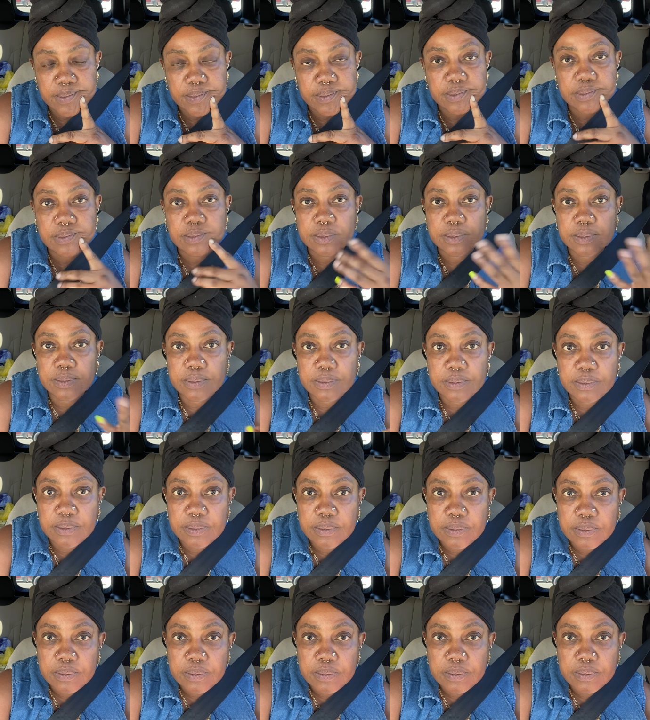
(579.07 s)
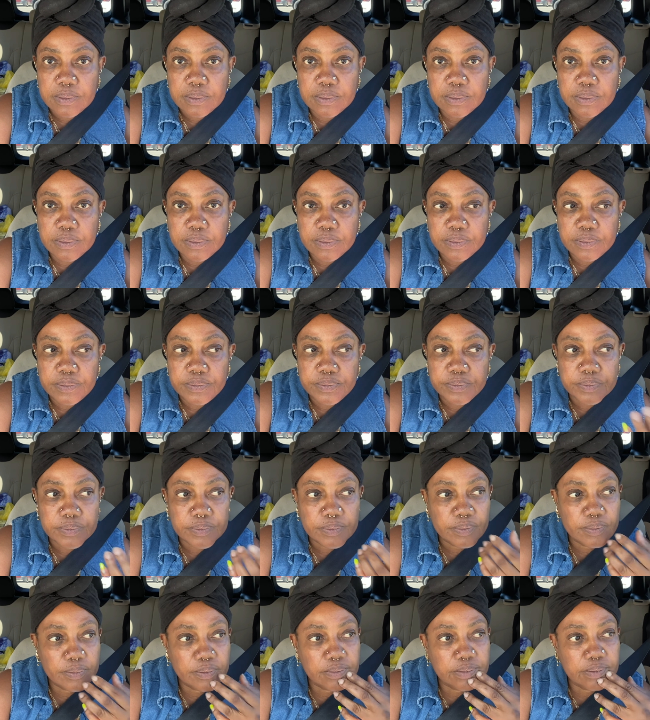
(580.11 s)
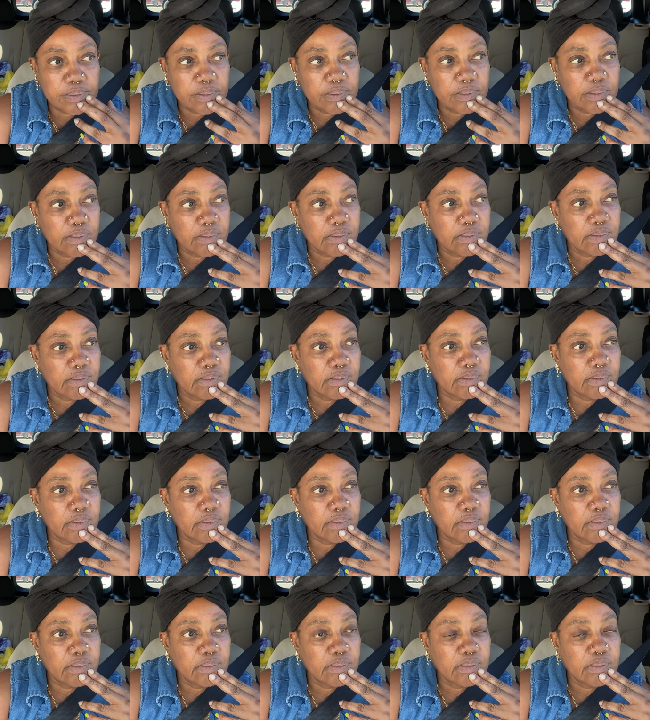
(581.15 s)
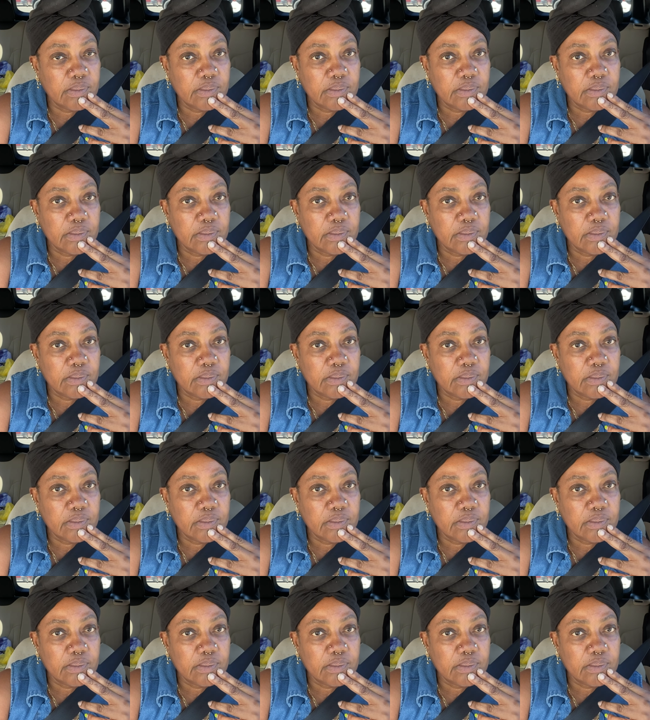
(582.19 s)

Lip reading: Nobody speaks.